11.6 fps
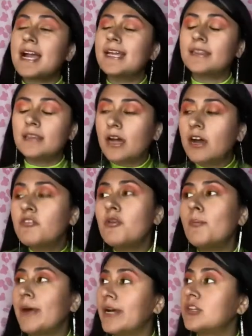I
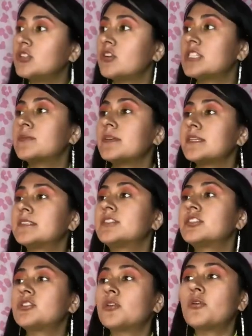love biker shorts because
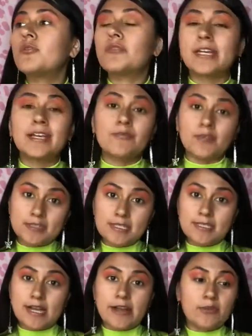they're so freaking
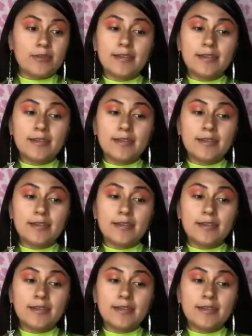versatile.